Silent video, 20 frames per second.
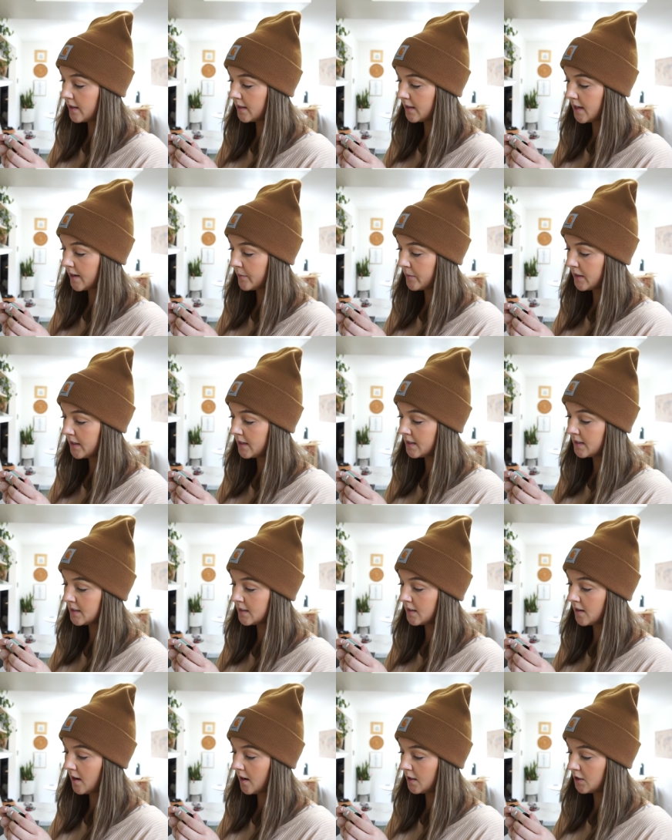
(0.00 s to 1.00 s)
lemon,
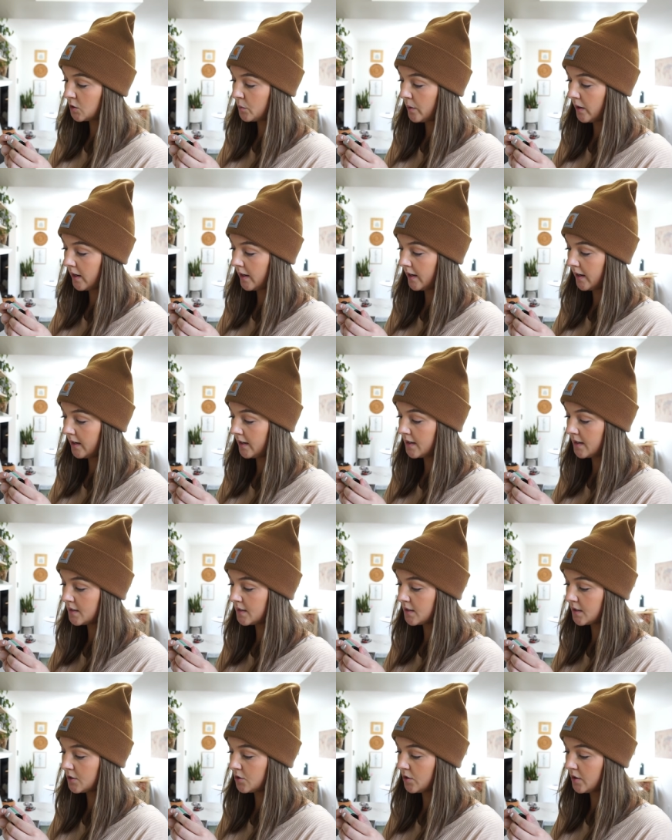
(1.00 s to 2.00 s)
scotch pine,
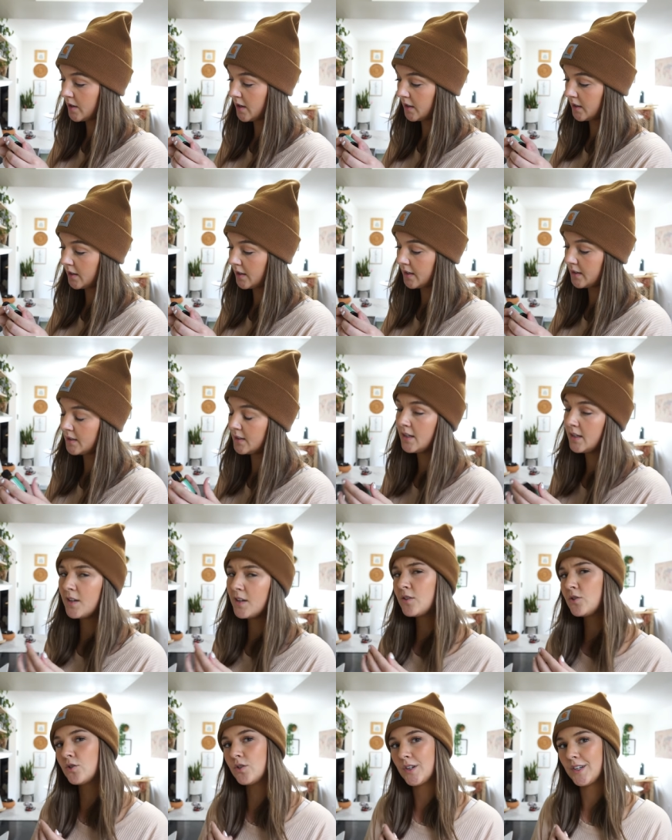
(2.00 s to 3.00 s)
citronella, and tea
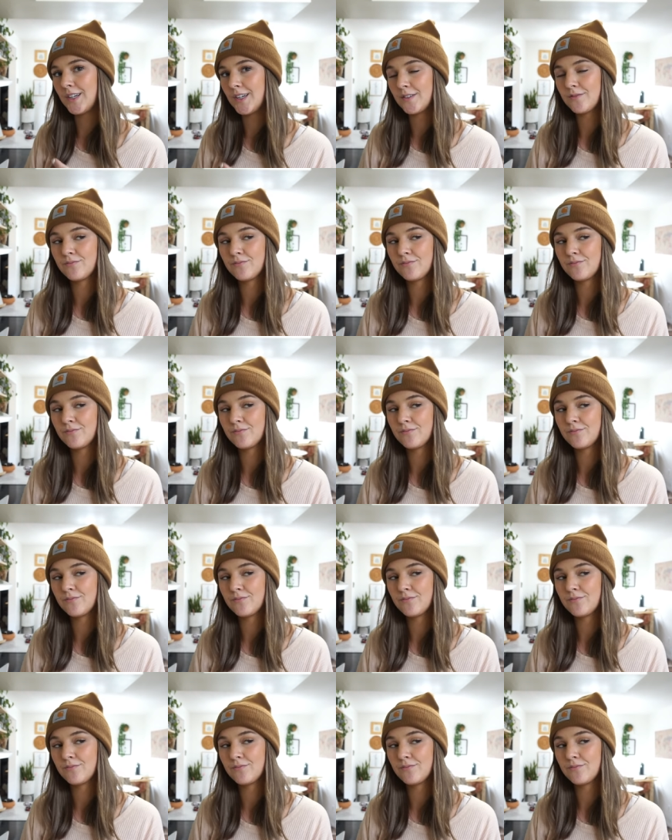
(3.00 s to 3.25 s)
tree